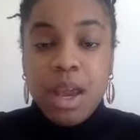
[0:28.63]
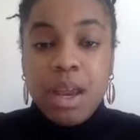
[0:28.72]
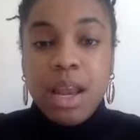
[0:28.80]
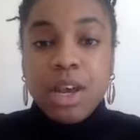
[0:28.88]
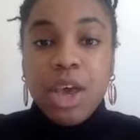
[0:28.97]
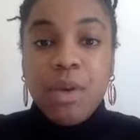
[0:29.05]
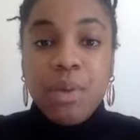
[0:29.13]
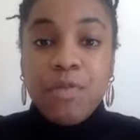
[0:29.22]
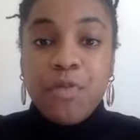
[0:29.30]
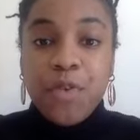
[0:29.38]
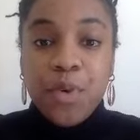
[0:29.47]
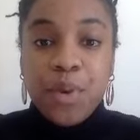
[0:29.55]
Now going
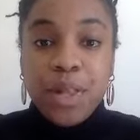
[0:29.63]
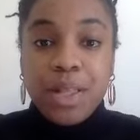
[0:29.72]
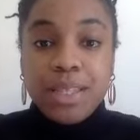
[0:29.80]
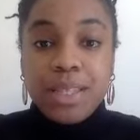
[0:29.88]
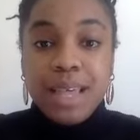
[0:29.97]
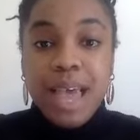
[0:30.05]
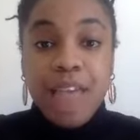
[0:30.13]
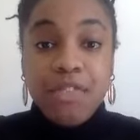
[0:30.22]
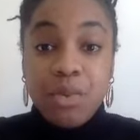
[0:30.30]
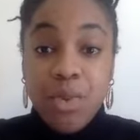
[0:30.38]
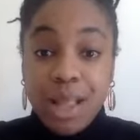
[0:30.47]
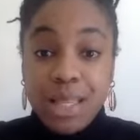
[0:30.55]
forwards,
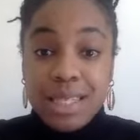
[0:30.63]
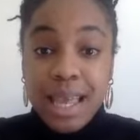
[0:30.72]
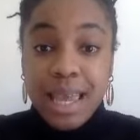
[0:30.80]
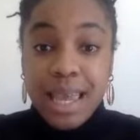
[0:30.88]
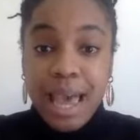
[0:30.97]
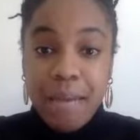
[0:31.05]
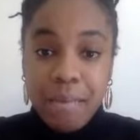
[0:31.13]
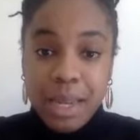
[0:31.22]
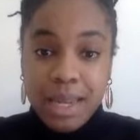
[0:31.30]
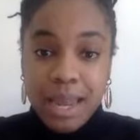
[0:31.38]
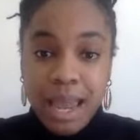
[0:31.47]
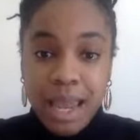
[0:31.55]
every Wednesday at
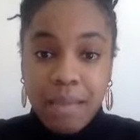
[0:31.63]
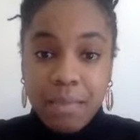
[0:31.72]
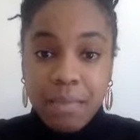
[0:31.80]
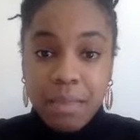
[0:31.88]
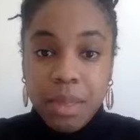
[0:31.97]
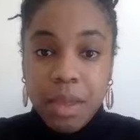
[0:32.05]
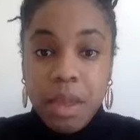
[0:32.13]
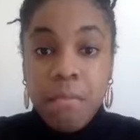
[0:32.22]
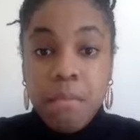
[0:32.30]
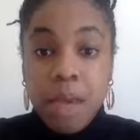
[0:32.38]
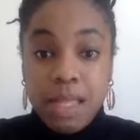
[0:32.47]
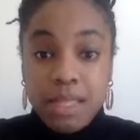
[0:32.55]
midday,
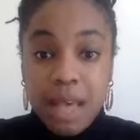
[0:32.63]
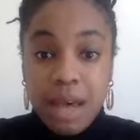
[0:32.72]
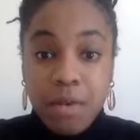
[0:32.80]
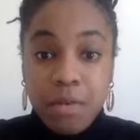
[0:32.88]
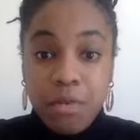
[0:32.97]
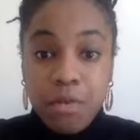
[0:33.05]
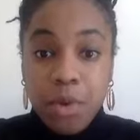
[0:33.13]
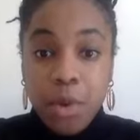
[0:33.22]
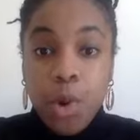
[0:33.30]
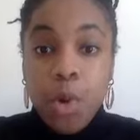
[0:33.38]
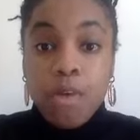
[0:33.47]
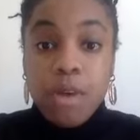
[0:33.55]
myself
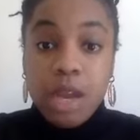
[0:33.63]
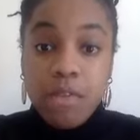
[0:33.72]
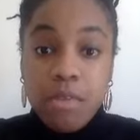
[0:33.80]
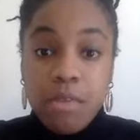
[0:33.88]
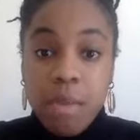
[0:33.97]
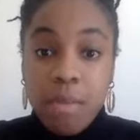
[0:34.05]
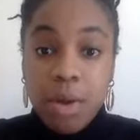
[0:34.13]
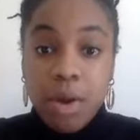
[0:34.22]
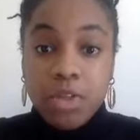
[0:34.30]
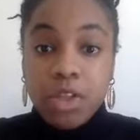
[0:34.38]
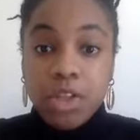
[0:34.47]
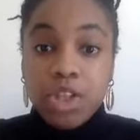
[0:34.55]
or another member
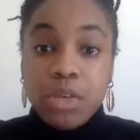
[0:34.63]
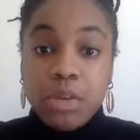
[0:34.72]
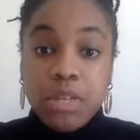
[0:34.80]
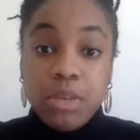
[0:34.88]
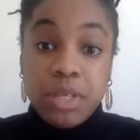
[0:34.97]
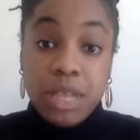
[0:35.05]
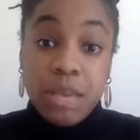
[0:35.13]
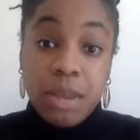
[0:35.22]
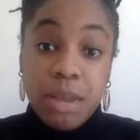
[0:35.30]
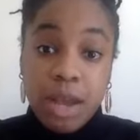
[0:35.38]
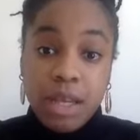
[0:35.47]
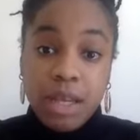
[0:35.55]
of the Jewish Museum
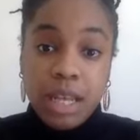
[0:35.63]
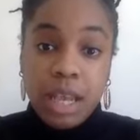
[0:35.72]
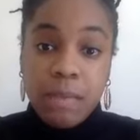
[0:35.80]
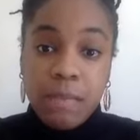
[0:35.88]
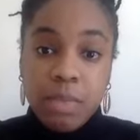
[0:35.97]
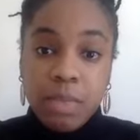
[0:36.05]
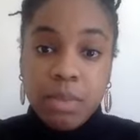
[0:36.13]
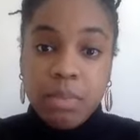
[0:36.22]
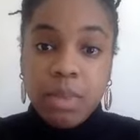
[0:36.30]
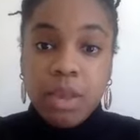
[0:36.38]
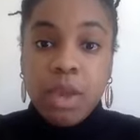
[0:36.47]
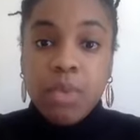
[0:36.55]
Learning team
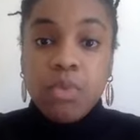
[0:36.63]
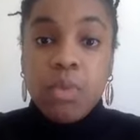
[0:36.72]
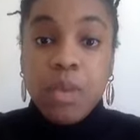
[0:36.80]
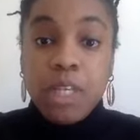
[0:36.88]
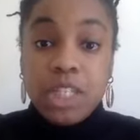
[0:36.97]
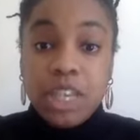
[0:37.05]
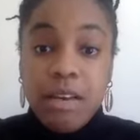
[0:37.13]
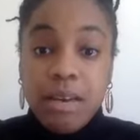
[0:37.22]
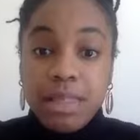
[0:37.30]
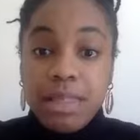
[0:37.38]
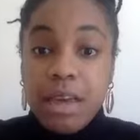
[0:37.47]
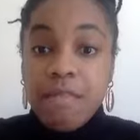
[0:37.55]
will be
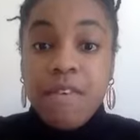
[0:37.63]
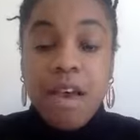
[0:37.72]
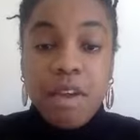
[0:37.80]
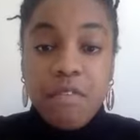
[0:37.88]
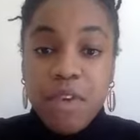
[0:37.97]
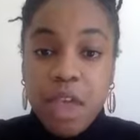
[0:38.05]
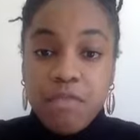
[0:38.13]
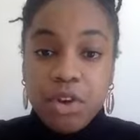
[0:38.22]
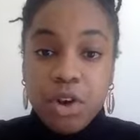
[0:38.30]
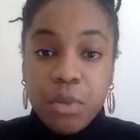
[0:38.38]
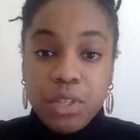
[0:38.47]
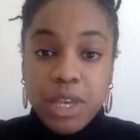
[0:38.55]
sharing their very favourite
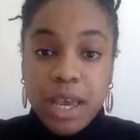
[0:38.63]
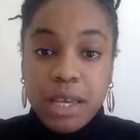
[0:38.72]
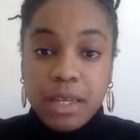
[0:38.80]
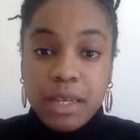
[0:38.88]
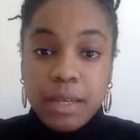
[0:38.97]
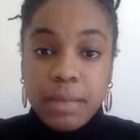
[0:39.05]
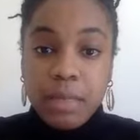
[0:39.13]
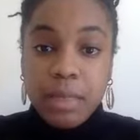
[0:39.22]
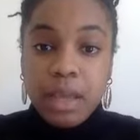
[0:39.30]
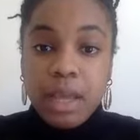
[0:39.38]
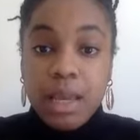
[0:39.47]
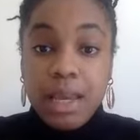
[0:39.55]
object,
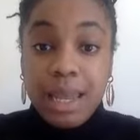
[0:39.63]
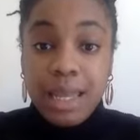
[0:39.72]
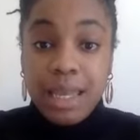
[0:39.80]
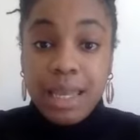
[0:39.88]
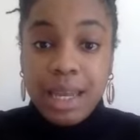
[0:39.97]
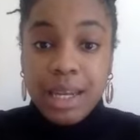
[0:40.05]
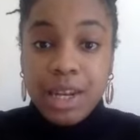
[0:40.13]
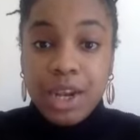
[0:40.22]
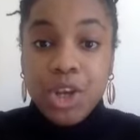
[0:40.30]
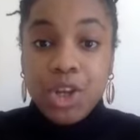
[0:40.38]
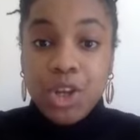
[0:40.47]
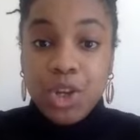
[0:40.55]
linking
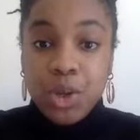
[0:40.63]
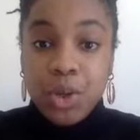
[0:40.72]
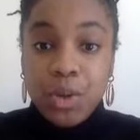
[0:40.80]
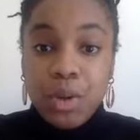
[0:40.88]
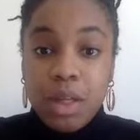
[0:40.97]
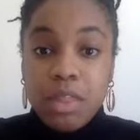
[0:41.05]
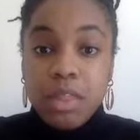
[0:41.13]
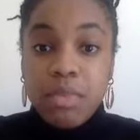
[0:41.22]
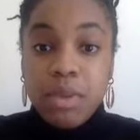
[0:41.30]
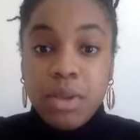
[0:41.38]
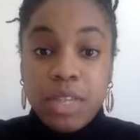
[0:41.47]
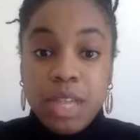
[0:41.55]
to the
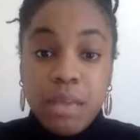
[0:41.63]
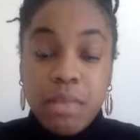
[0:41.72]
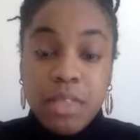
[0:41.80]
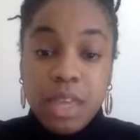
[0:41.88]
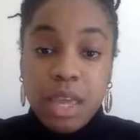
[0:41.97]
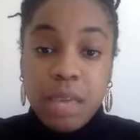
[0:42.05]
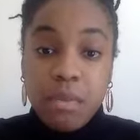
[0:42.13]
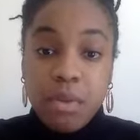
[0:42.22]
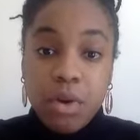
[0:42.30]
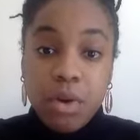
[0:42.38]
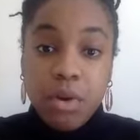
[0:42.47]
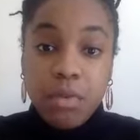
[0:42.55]
museum theme
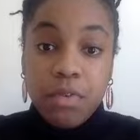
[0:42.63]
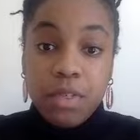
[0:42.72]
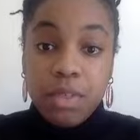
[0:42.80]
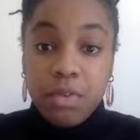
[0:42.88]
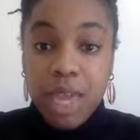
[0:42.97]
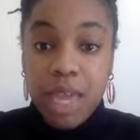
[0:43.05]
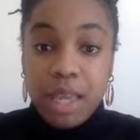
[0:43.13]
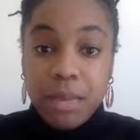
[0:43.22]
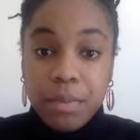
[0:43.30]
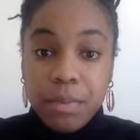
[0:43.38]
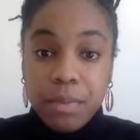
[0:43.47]
of the week.